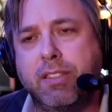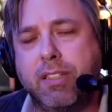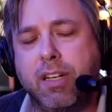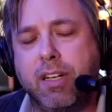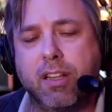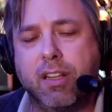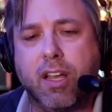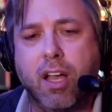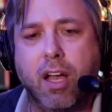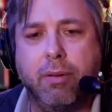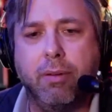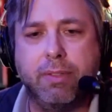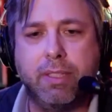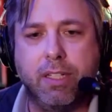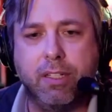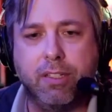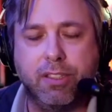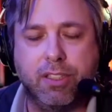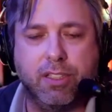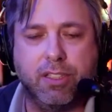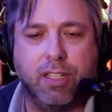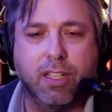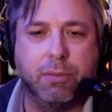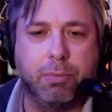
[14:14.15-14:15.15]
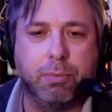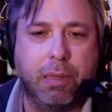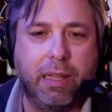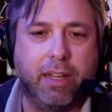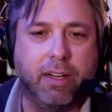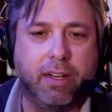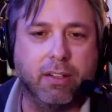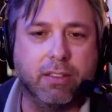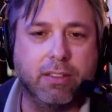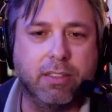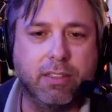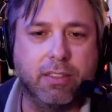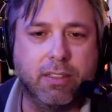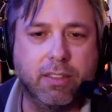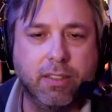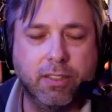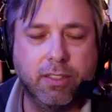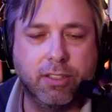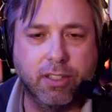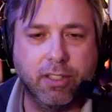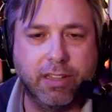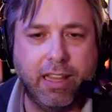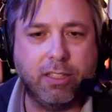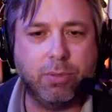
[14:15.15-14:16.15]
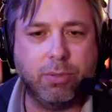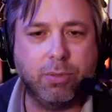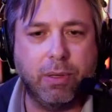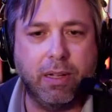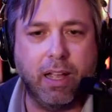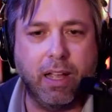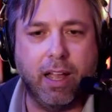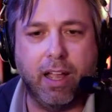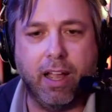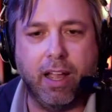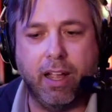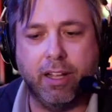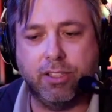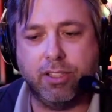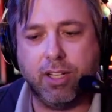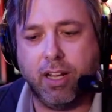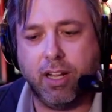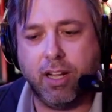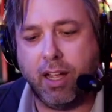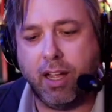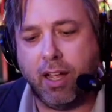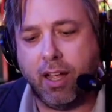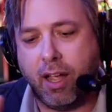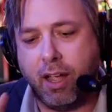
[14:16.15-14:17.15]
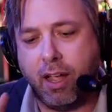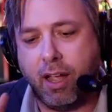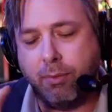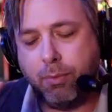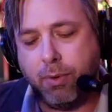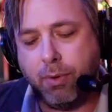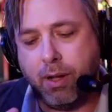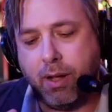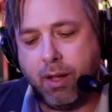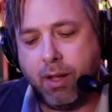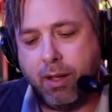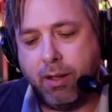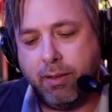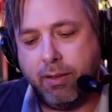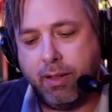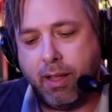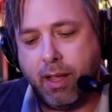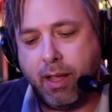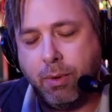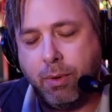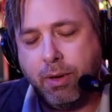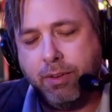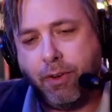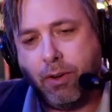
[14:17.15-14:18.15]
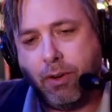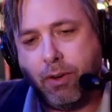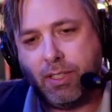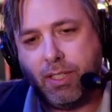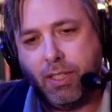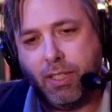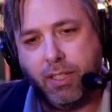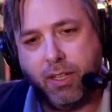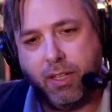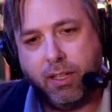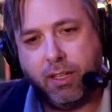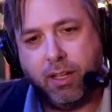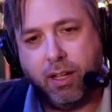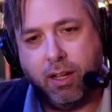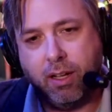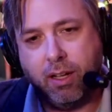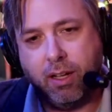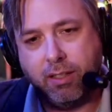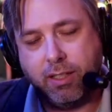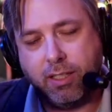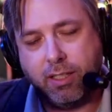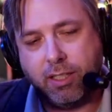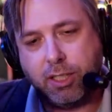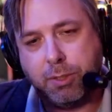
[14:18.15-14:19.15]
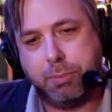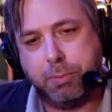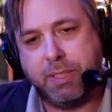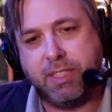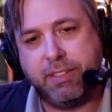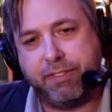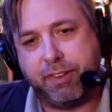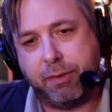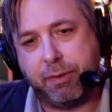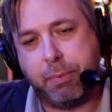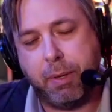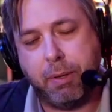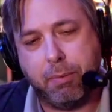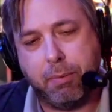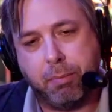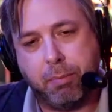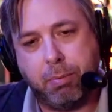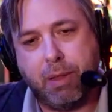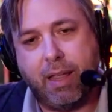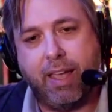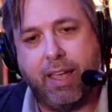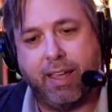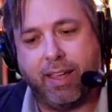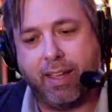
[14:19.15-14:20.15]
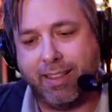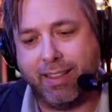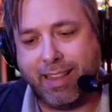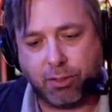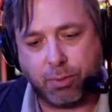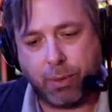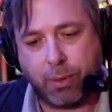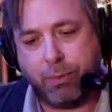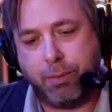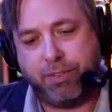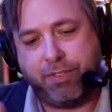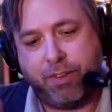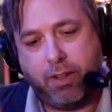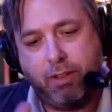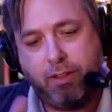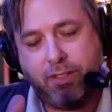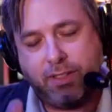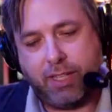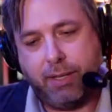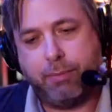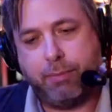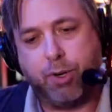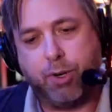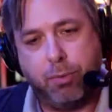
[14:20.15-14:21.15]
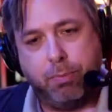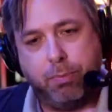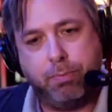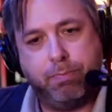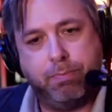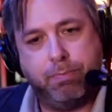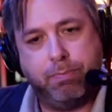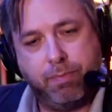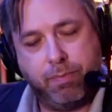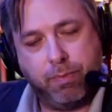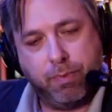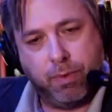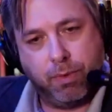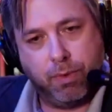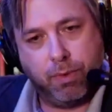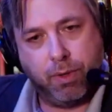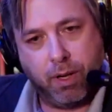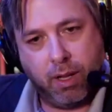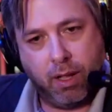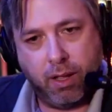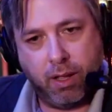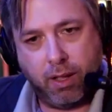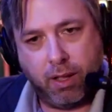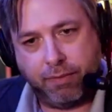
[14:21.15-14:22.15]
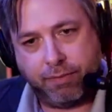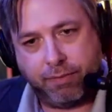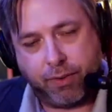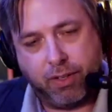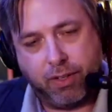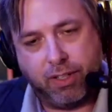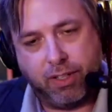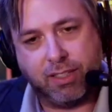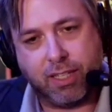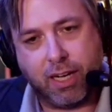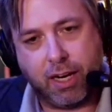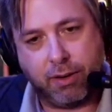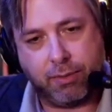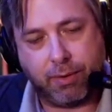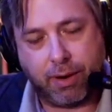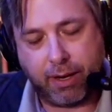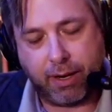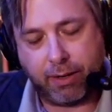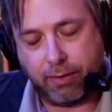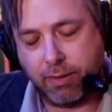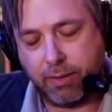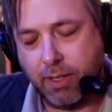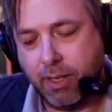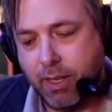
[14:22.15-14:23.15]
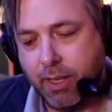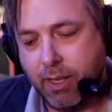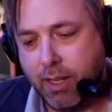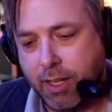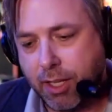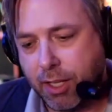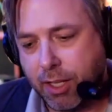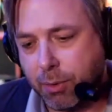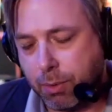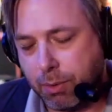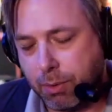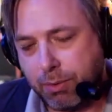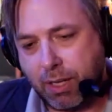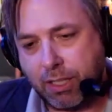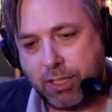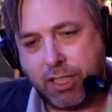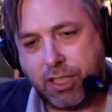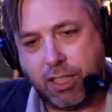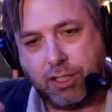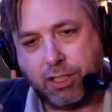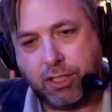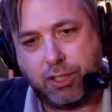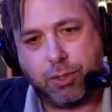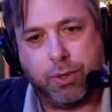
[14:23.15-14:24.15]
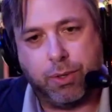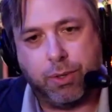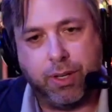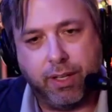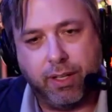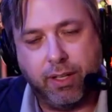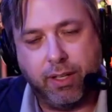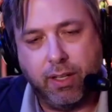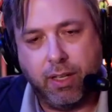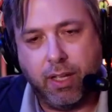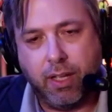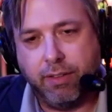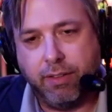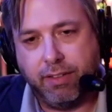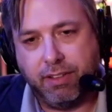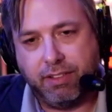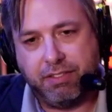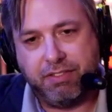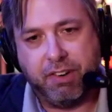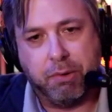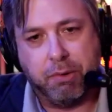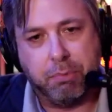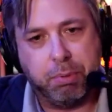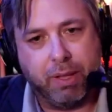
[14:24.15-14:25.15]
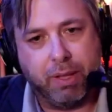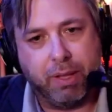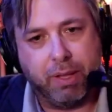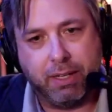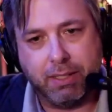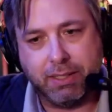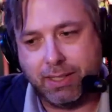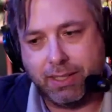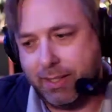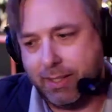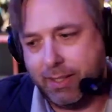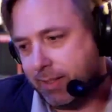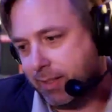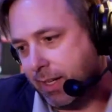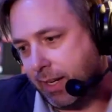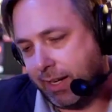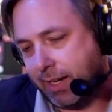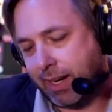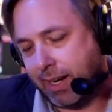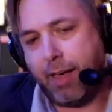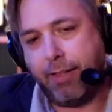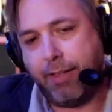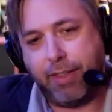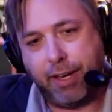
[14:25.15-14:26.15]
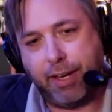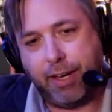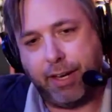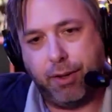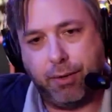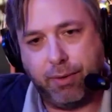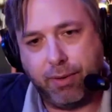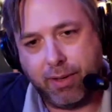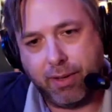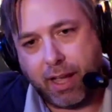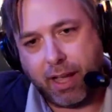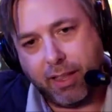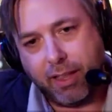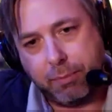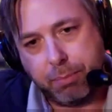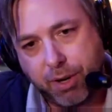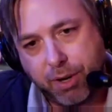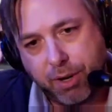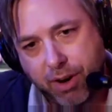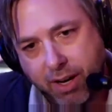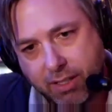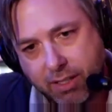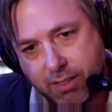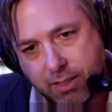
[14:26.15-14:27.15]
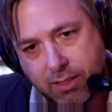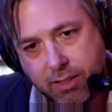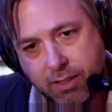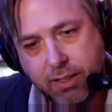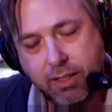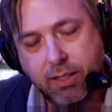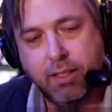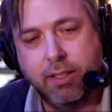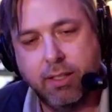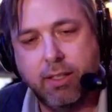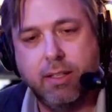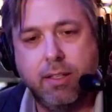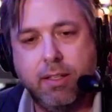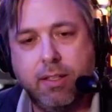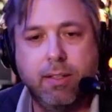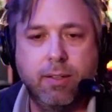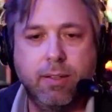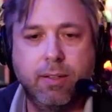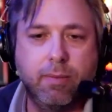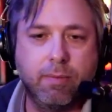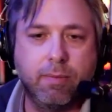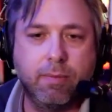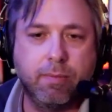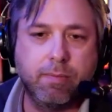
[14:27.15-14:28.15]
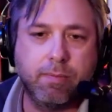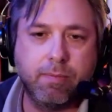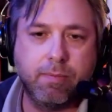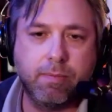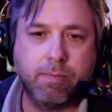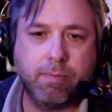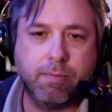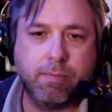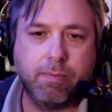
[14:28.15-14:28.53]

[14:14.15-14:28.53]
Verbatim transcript: on the commentators; it's on the players. So that's right. why I, I, try. I I, I want to focus in on, on, the specific people playing, and that's why we follow the same group uh, for an entire round. You want to watch that story of these four players and and how they do, how they progress. How